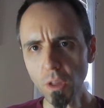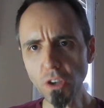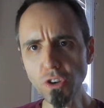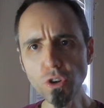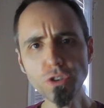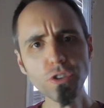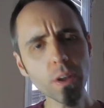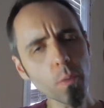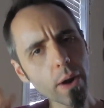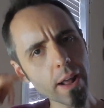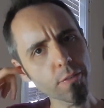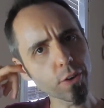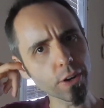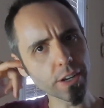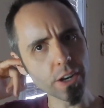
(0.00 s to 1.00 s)
Usually
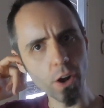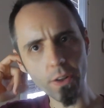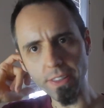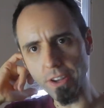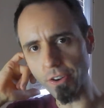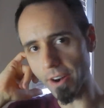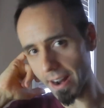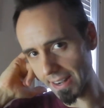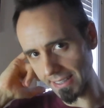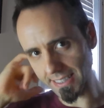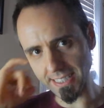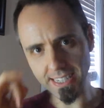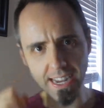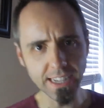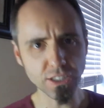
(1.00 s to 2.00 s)
whenever, you know, in the United
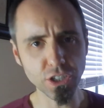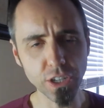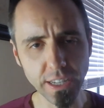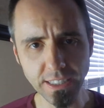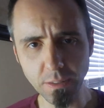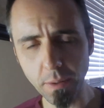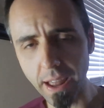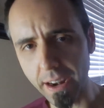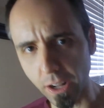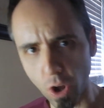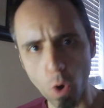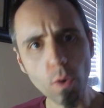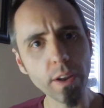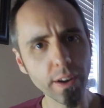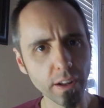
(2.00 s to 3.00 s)
States, you get some kind of
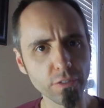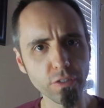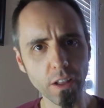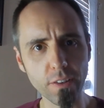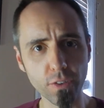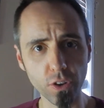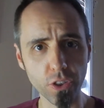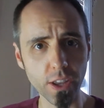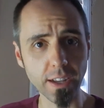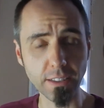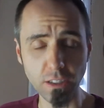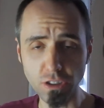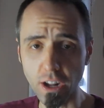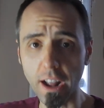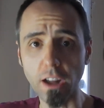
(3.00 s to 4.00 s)
coconut flavored thing,
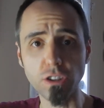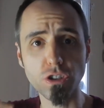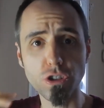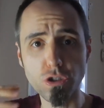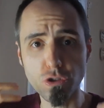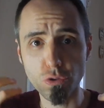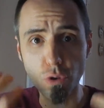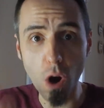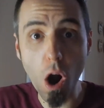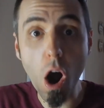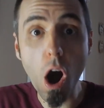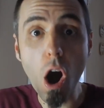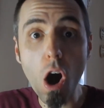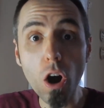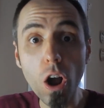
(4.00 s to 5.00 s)
there's like a
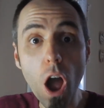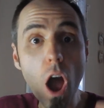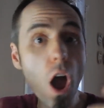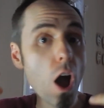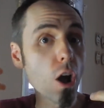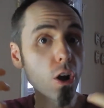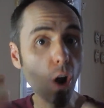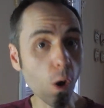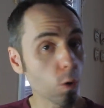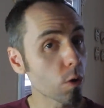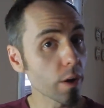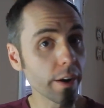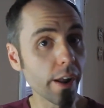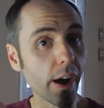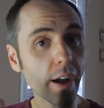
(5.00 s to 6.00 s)
strong
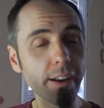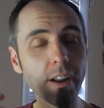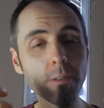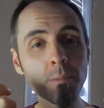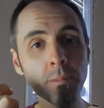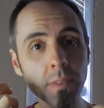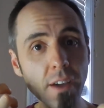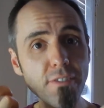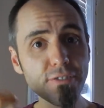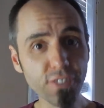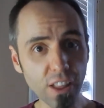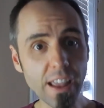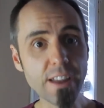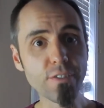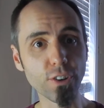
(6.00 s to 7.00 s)
coconut
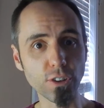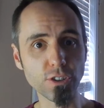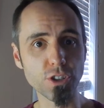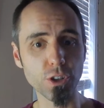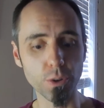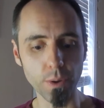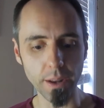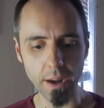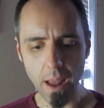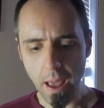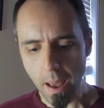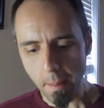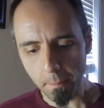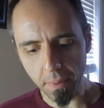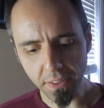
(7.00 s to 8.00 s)
flavor to it.
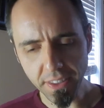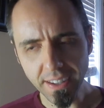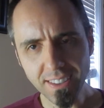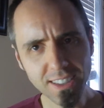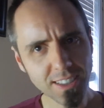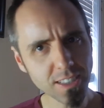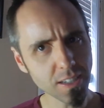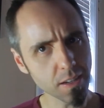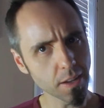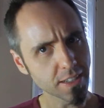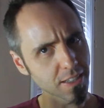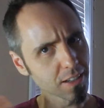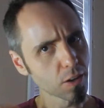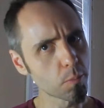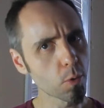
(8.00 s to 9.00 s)
But this,
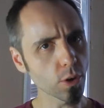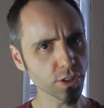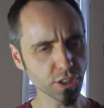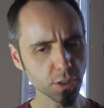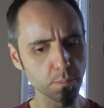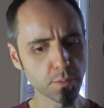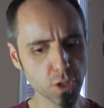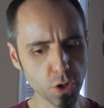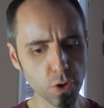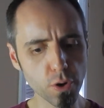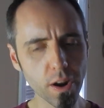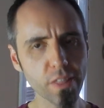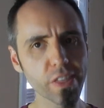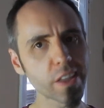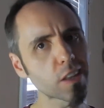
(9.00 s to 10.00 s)
it's a little more subdued.
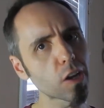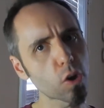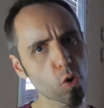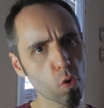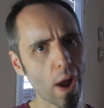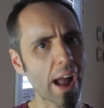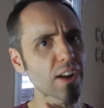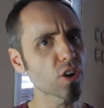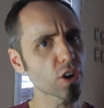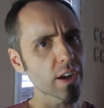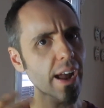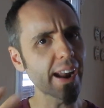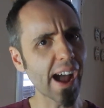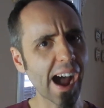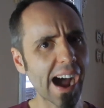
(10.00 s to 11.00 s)
I think the cracker
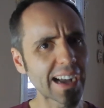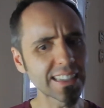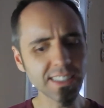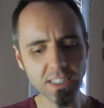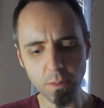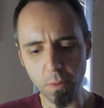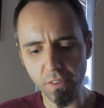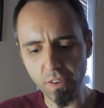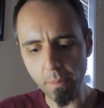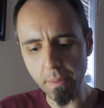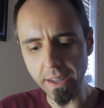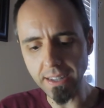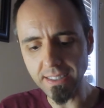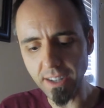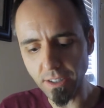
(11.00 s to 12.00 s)
kind of hides some of it
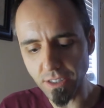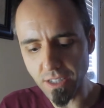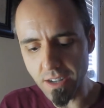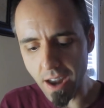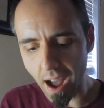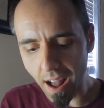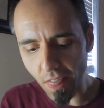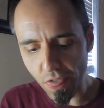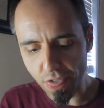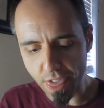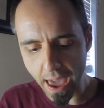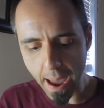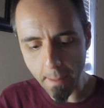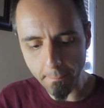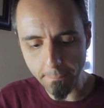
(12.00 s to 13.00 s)
because there's not
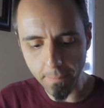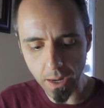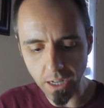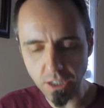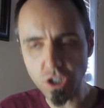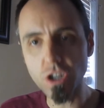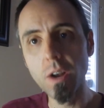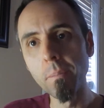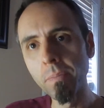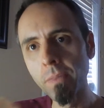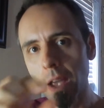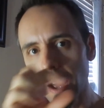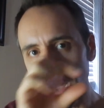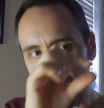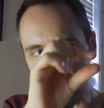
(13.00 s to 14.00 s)
that much
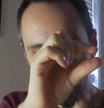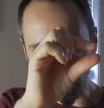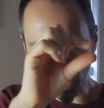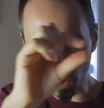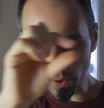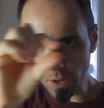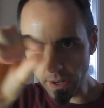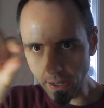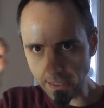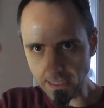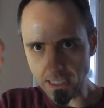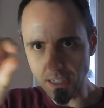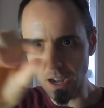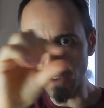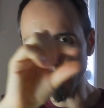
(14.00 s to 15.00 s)
coconut
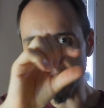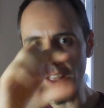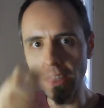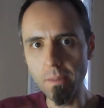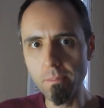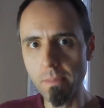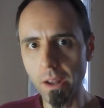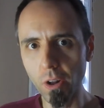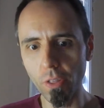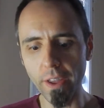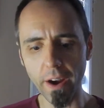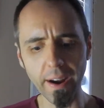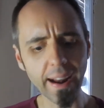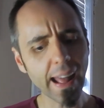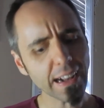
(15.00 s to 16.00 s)
stuff in the middle
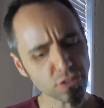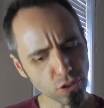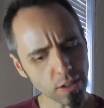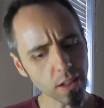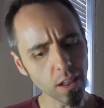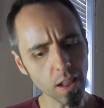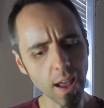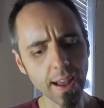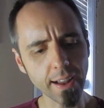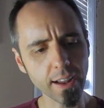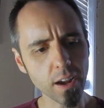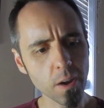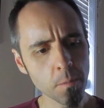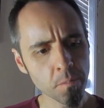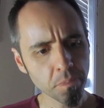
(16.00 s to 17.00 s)
there. I'd actually like
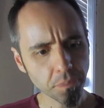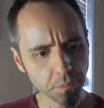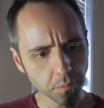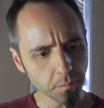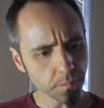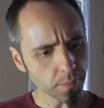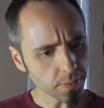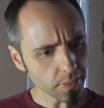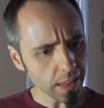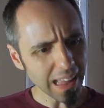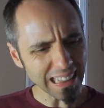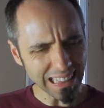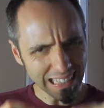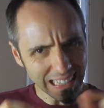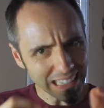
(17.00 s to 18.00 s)
a
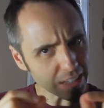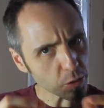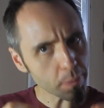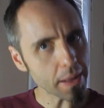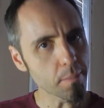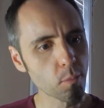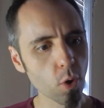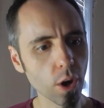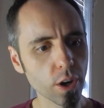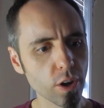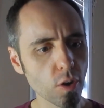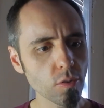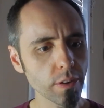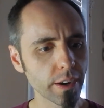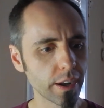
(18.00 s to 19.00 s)
little bit more
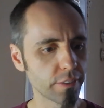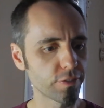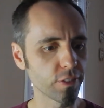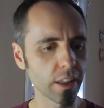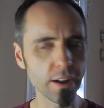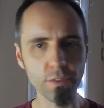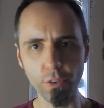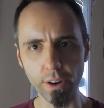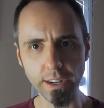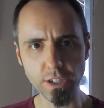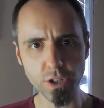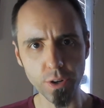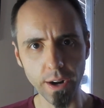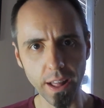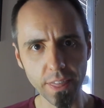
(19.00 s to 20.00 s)
coconut flavoring
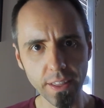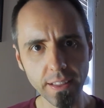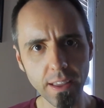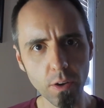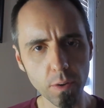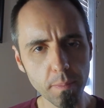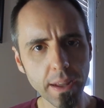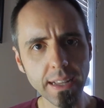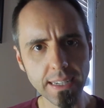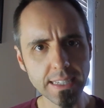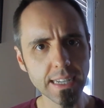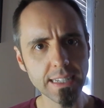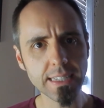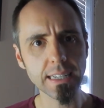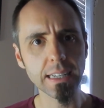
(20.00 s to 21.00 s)
to it. I think that would make it
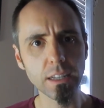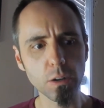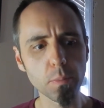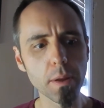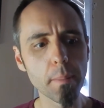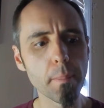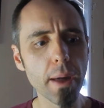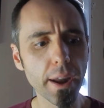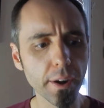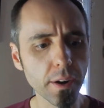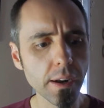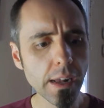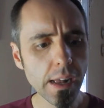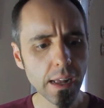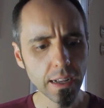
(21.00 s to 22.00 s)
taste a little bit
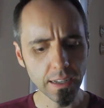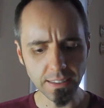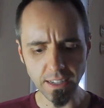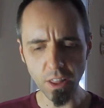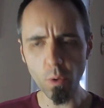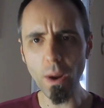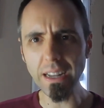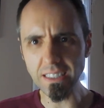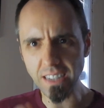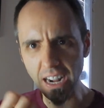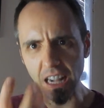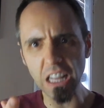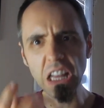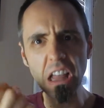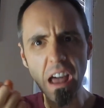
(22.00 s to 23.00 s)
better because otherwise like
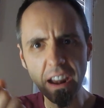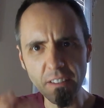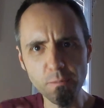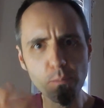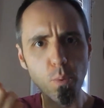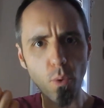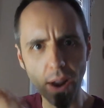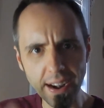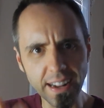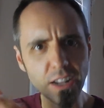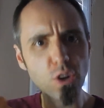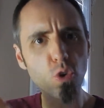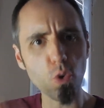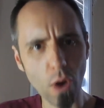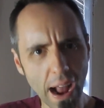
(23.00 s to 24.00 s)
a lot of bready
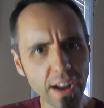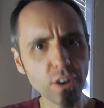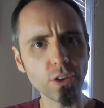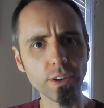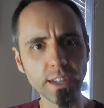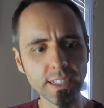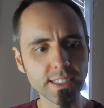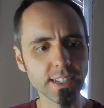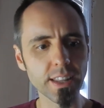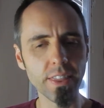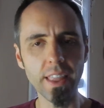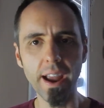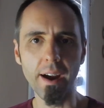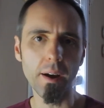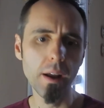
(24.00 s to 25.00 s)
crackerness in
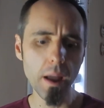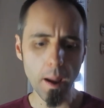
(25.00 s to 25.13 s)
there.